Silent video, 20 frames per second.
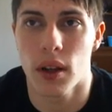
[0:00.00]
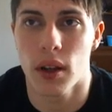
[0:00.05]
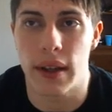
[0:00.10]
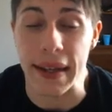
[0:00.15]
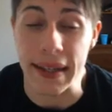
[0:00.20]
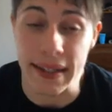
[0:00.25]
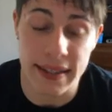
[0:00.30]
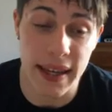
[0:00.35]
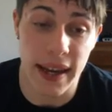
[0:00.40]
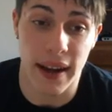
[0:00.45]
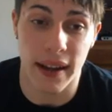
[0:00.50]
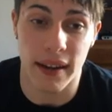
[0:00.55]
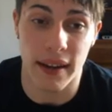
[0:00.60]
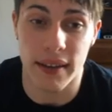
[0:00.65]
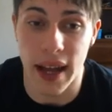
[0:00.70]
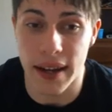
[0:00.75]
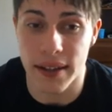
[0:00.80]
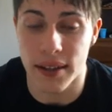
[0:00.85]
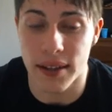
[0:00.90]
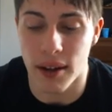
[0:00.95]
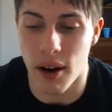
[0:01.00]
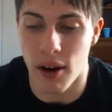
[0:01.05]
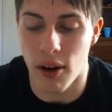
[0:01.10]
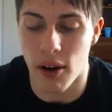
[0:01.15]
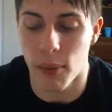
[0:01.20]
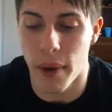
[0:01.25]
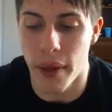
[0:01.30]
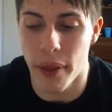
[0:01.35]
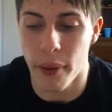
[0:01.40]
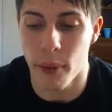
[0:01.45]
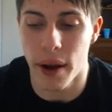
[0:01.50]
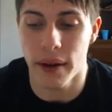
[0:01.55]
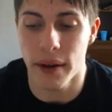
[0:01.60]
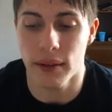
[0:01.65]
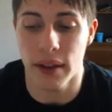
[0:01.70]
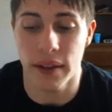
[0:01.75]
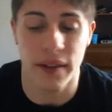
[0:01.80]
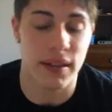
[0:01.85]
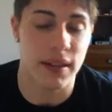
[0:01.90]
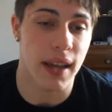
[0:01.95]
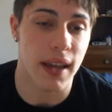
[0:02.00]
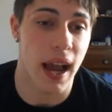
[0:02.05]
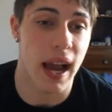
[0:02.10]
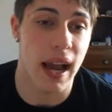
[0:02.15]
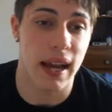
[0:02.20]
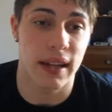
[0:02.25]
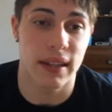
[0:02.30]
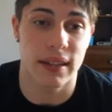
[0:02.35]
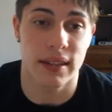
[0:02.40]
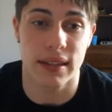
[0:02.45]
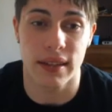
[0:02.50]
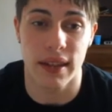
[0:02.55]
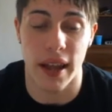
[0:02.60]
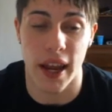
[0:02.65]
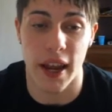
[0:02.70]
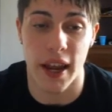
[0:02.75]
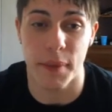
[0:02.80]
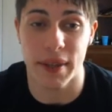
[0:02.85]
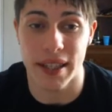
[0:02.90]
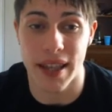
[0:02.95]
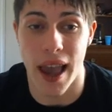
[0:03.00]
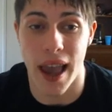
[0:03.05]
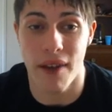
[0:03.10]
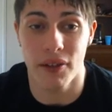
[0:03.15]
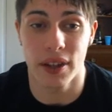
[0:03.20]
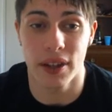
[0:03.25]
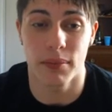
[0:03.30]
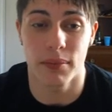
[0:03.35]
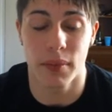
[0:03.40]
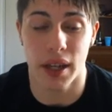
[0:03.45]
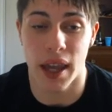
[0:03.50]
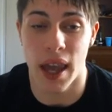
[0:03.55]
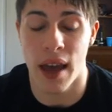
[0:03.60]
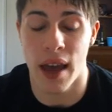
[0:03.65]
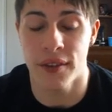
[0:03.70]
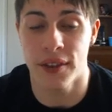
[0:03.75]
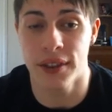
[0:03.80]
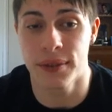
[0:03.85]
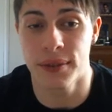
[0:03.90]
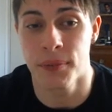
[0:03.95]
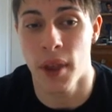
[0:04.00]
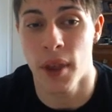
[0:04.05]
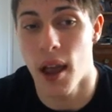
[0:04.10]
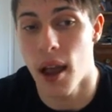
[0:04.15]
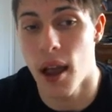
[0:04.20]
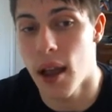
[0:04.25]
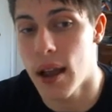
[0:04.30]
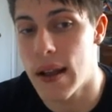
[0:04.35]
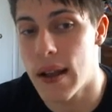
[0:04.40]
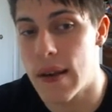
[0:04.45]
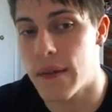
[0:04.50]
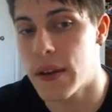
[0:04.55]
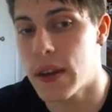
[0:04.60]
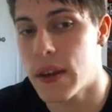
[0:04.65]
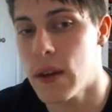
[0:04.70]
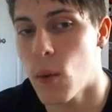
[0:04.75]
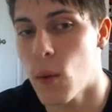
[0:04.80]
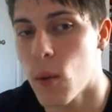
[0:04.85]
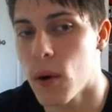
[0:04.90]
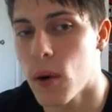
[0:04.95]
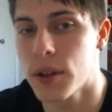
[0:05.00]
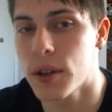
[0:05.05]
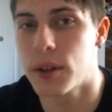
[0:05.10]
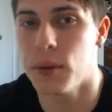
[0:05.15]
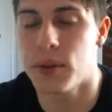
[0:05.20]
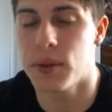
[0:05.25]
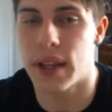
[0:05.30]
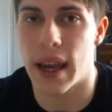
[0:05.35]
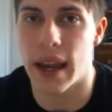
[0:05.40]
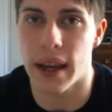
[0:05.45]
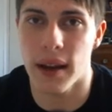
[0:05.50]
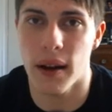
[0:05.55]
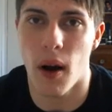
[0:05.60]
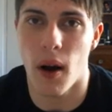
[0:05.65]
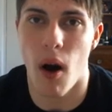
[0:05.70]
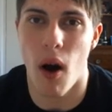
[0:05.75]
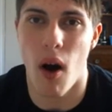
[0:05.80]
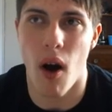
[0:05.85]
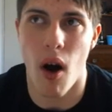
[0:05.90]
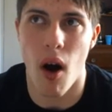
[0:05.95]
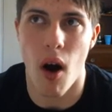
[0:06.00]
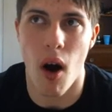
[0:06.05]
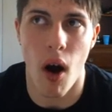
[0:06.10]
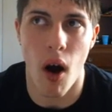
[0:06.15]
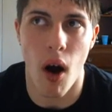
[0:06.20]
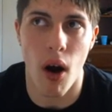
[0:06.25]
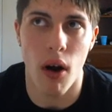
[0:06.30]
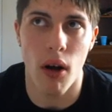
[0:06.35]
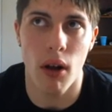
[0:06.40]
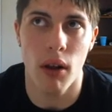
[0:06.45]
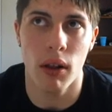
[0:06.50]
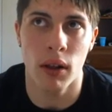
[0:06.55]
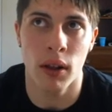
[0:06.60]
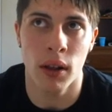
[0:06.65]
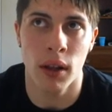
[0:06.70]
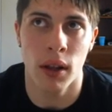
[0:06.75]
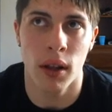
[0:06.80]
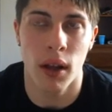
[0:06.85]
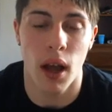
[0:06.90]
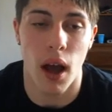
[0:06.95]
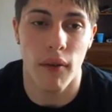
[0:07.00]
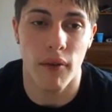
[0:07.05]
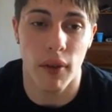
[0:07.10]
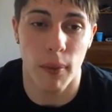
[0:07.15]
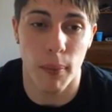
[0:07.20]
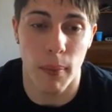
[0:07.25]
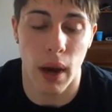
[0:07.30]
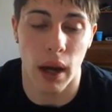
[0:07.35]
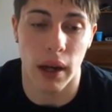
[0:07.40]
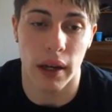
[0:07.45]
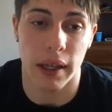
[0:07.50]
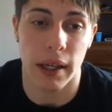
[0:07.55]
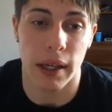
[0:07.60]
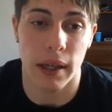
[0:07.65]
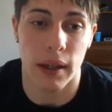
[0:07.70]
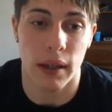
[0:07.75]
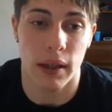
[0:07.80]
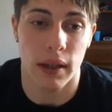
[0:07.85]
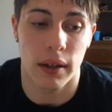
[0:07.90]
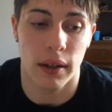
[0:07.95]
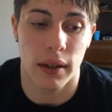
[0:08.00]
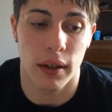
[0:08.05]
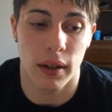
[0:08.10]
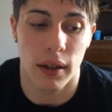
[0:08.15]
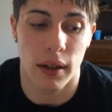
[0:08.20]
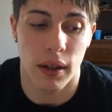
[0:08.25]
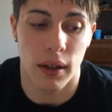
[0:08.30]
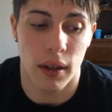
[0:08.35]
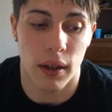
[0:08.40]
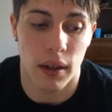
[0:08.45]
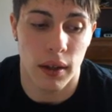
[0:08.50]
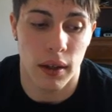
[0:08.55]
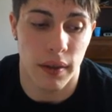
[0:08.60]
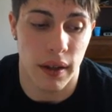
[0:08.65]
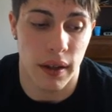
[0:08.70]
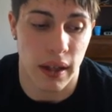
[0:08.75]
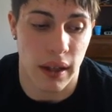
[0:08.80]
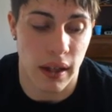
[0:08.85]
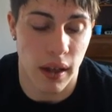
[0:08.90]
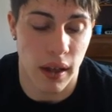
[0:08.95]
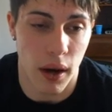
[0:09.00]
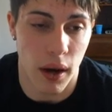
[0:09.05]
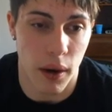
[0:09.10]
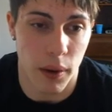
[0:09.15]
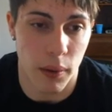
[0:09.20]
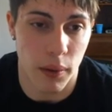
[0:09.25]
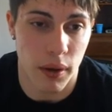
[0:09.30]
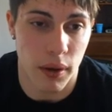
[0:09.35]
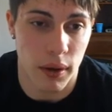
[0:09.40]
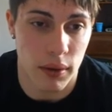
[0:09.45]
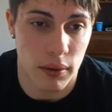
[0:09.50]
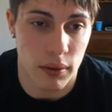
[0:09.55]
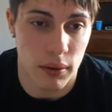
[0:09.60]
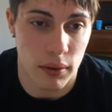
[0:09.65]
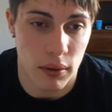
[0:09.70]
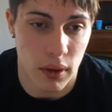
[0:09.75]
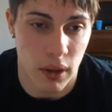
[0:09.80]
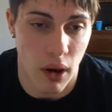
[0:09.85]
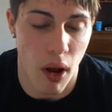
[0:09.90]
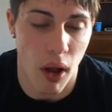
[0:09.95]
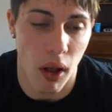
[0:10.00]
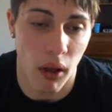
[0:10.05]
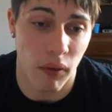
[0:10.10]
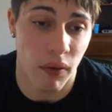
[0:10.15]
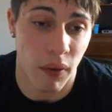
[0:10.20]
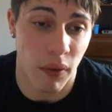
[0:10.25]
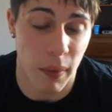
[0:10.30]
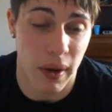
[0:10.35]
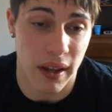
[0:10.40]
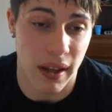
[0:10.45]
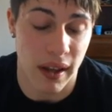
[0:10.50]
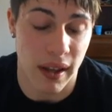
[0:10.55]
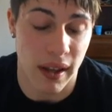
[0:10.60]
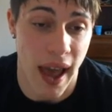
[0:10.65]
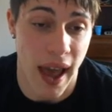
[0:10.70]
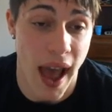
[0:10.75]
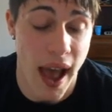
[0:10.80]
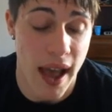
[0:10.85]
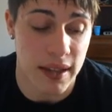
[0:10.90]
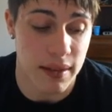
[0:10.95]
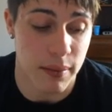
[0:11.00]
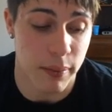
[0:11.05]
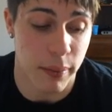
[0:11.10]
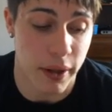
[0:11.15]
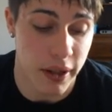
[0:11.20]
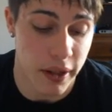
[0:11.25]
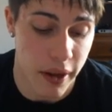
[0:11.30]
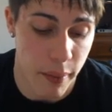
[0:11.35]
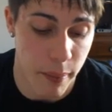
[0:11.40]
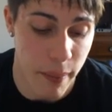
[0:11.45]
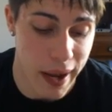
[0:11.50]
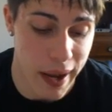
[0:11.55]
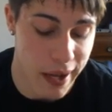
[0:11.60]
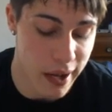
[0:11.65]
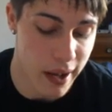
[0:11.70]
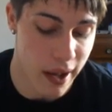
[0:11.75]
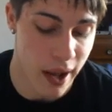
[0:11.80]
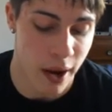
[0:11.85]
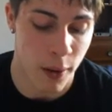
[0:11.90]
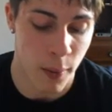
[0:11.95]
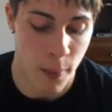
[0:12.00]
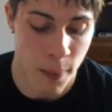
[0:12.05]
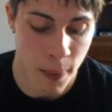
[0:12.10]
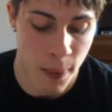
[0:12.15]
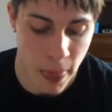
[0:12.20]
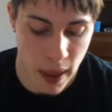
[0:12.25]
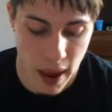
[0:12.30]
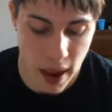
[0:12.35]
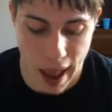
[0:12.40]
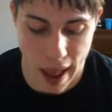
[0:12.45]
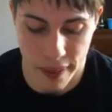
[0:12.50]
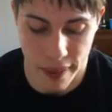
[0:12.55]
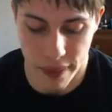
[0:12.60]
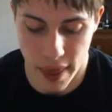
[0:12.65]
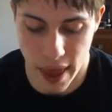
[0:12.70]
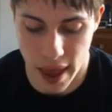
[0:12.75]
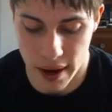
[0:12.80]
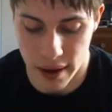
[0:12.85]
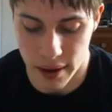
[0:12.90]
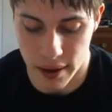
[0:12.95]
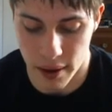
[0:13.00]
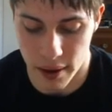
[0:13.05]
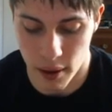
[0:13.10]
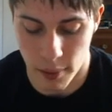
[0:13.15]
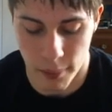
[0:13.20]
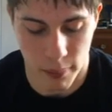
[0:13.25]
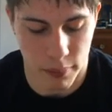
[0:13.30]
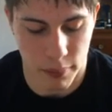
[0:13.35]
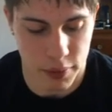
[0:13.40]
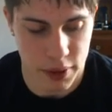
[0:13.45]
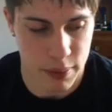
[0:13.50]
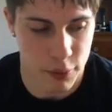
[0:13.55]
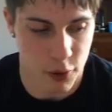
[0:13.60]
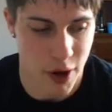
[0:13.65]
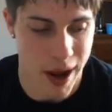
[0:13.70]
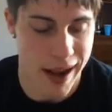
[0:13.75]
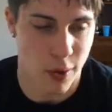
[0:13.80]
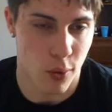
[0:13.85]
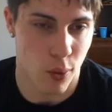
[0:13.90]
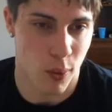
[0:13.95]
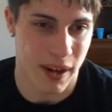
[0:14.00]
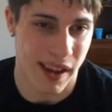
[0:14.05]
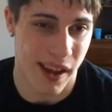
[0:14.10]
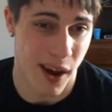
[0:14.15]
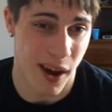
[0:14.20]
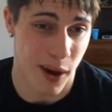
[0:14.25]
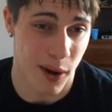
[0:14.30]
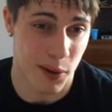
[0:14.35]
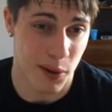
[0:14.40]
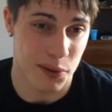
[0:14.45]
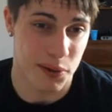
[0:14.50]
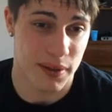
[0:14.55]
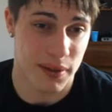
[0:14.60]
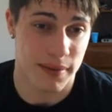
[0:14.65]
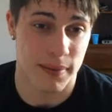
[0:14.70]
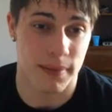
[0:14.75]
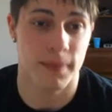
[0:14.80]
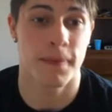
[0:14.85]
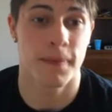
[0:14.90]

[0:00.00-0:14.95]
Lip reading: he's sitting next to Carl, by the way, and this guy's name is Kevin, but Kevin, if he were to take all of the money that he owed, or all of the money he has, and put it in a bank account, and then subtract what he owes,